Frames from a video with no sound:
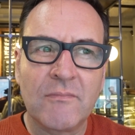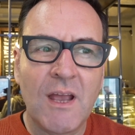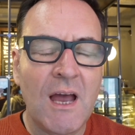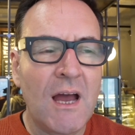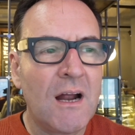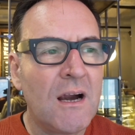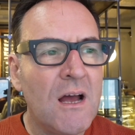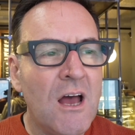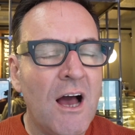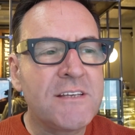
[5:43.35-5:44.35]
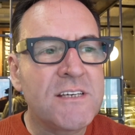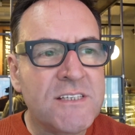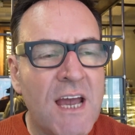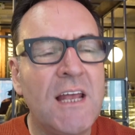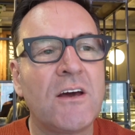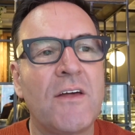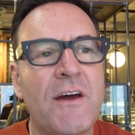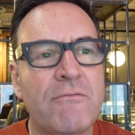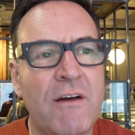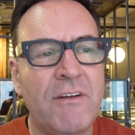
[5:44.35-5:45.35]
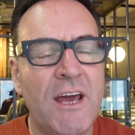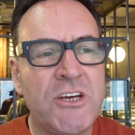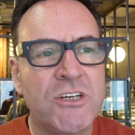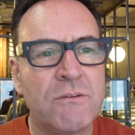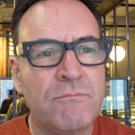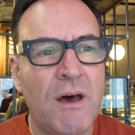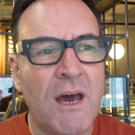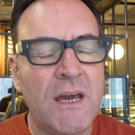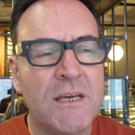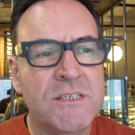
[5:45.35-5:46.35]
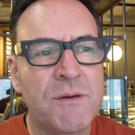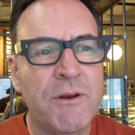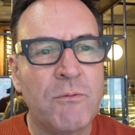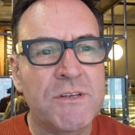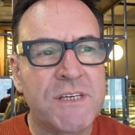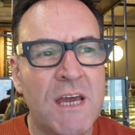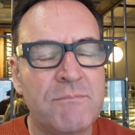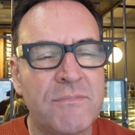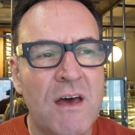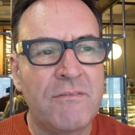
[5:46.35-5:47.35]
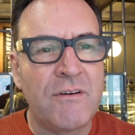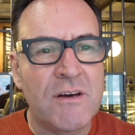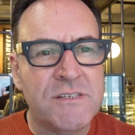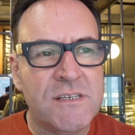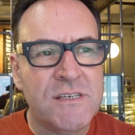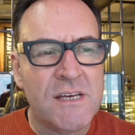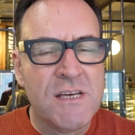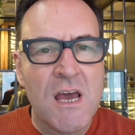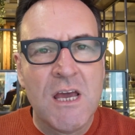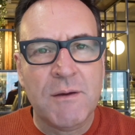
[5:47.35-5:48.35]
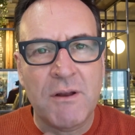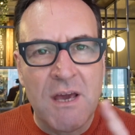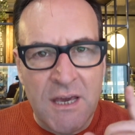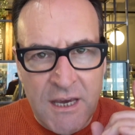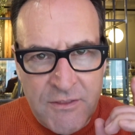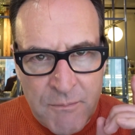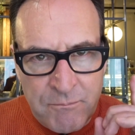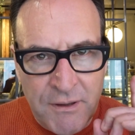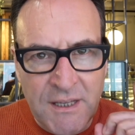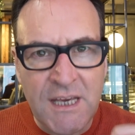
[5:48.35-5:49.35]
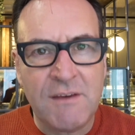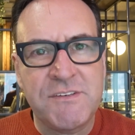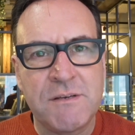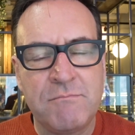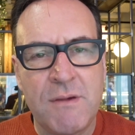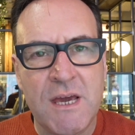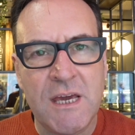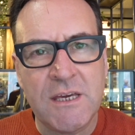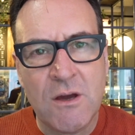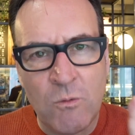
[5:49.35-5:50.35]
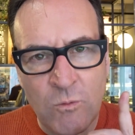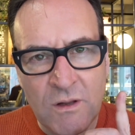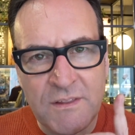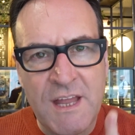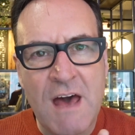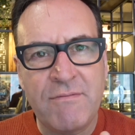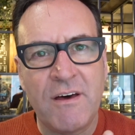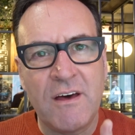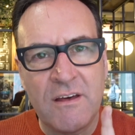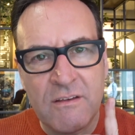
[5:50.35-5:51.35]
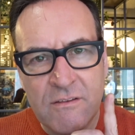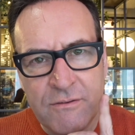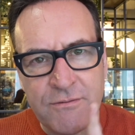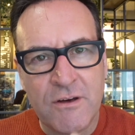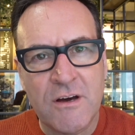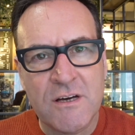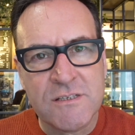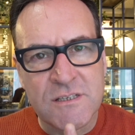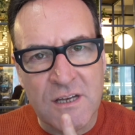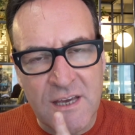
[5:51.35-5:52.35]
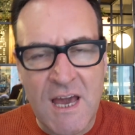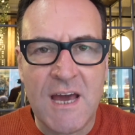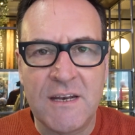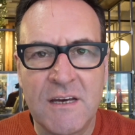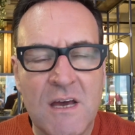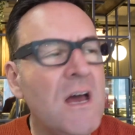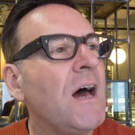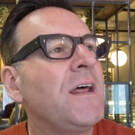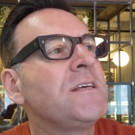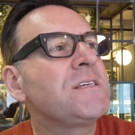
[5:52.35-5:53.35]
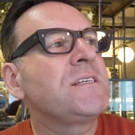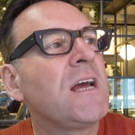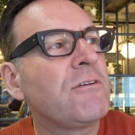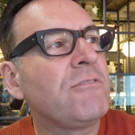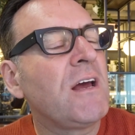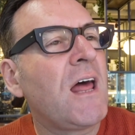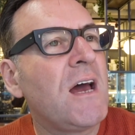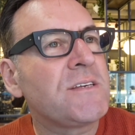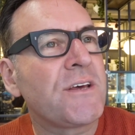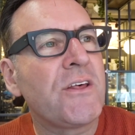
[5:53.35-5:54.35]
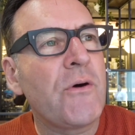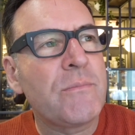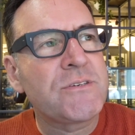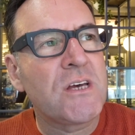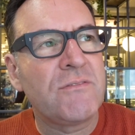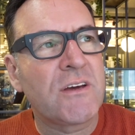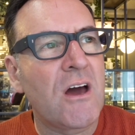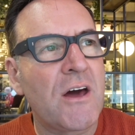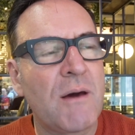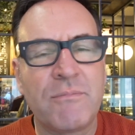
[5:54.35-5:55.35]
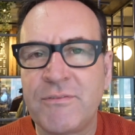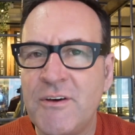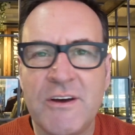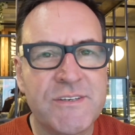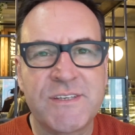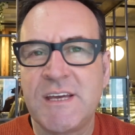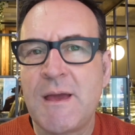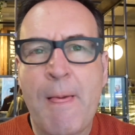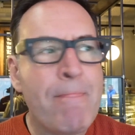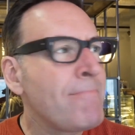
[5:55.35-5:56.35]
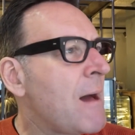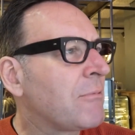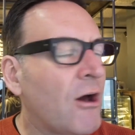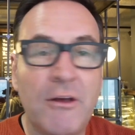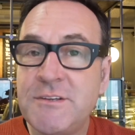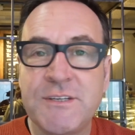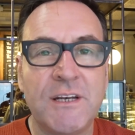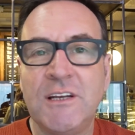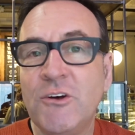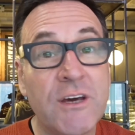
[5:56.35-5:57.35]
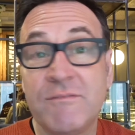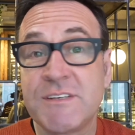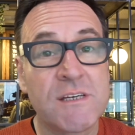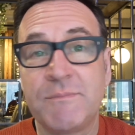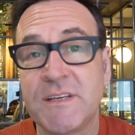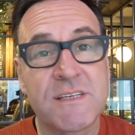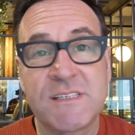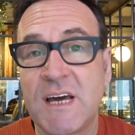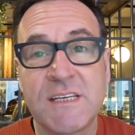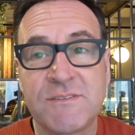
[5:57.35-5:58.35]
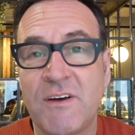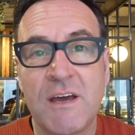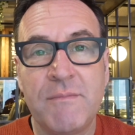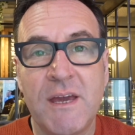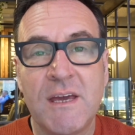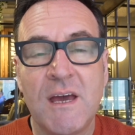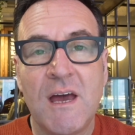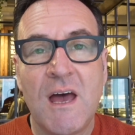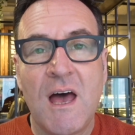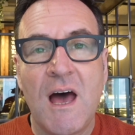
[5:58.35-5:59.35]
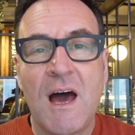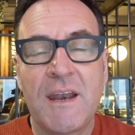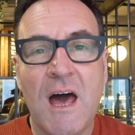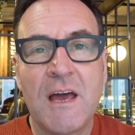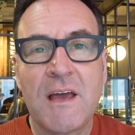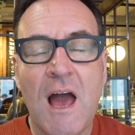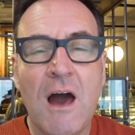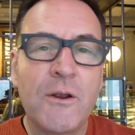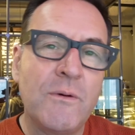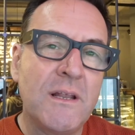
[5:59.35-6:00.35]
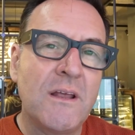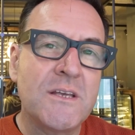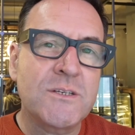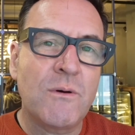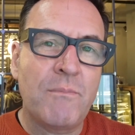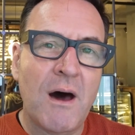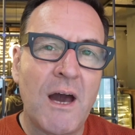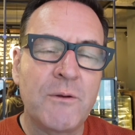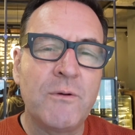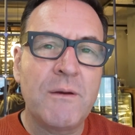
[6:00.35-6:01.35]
Yeah. Hudson Taylor got that revelation by somebody once gave him a verse that says, Come on, he that believes in me will never thirst again. And Hudson Taylor realized that although I'm serving God, I'm thirsty. I'm constantly looking for something to satisfy me. And I, how do we learn to abide?